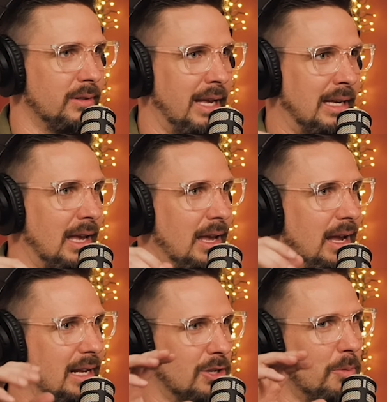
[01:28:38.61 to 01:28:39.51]
Like
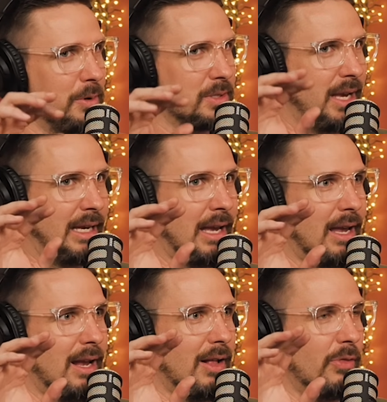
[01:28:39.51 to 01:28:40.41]
it's almost like
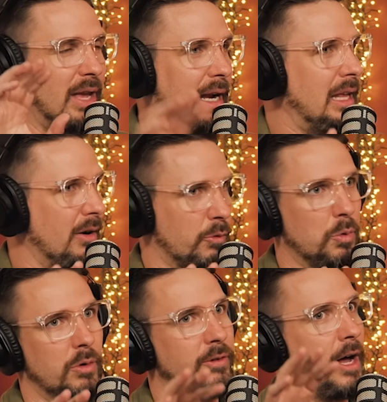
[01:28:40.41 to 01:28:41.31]
the idea of
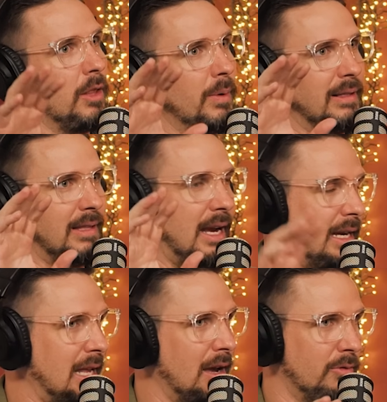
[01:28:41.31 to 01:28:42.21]
rule following, the
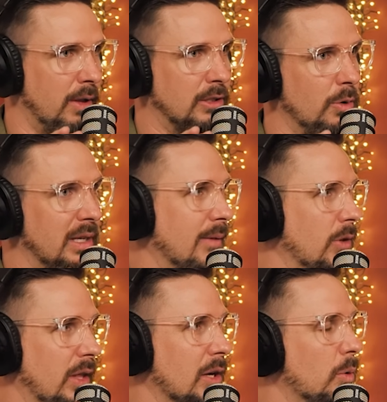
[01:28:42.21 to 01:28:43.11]
idea of like doing
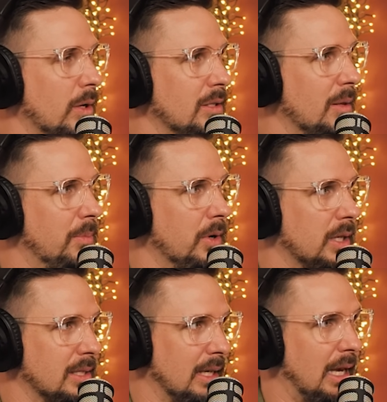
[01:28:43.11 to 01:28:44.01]
everything according to the
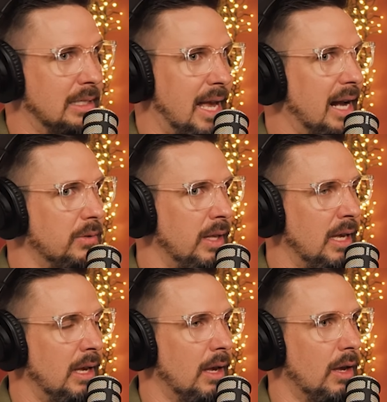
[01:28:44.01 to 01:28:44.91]
book is like
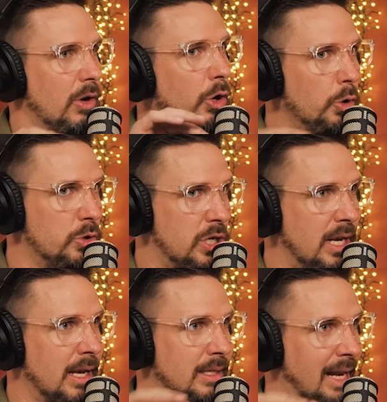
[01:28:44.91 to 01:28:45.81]
exactly who
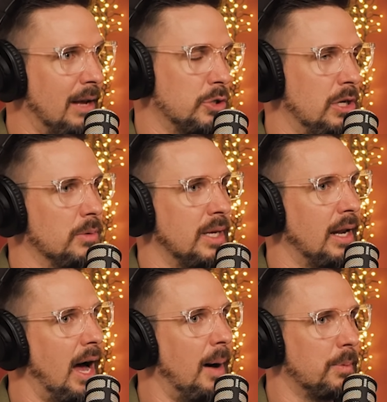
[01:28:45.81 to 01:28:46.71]
she is and how she knows how
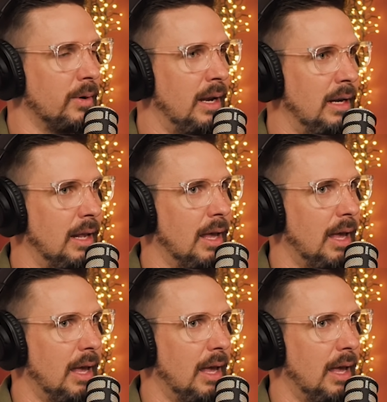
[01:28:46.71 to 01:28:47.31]
to operate.